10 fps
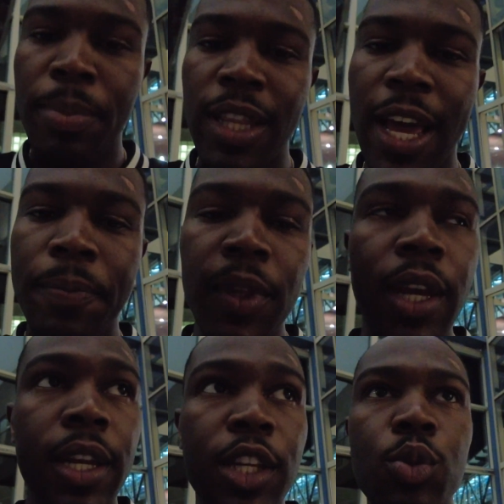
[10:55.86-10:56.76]
But like
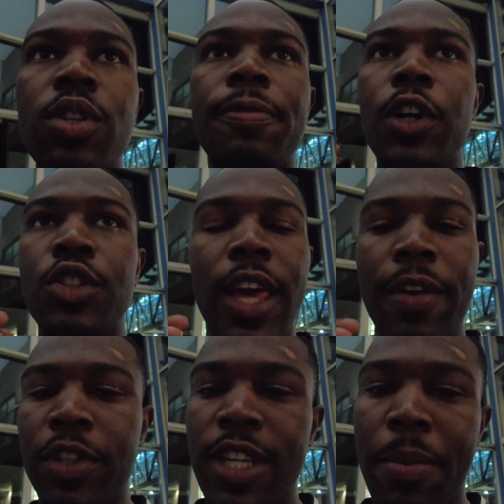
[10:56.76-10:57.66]
this was the first
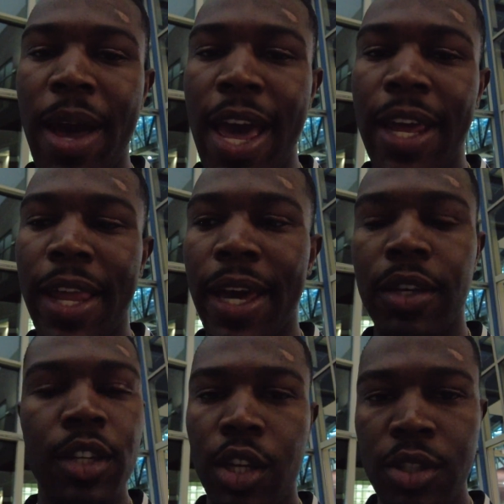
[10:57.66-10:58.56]
ever time I had
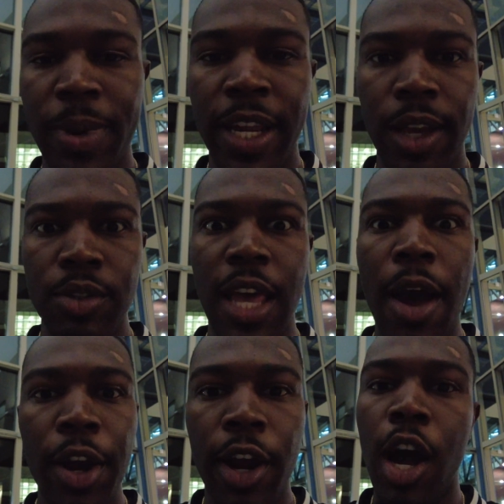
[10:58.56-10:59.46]
like you know somebody else
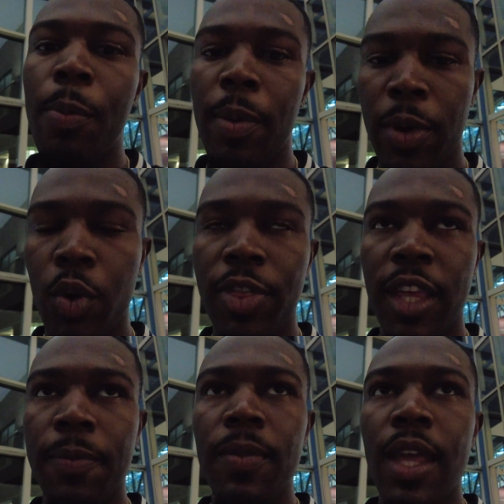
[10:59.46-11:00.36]
out here helping me with
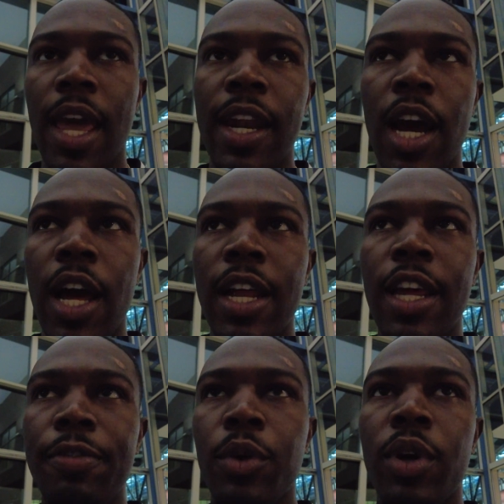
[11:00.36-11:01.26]
it. And I, I
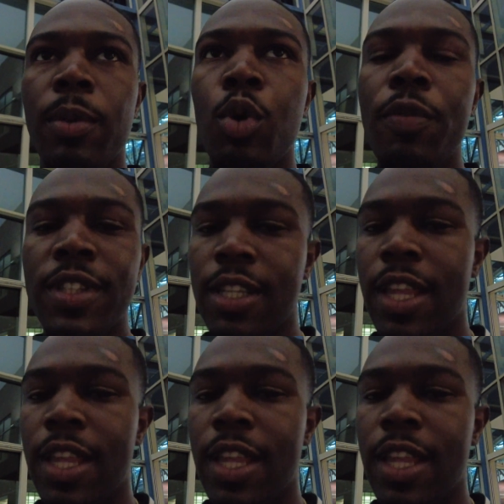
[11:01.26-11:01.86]
definitely want to move into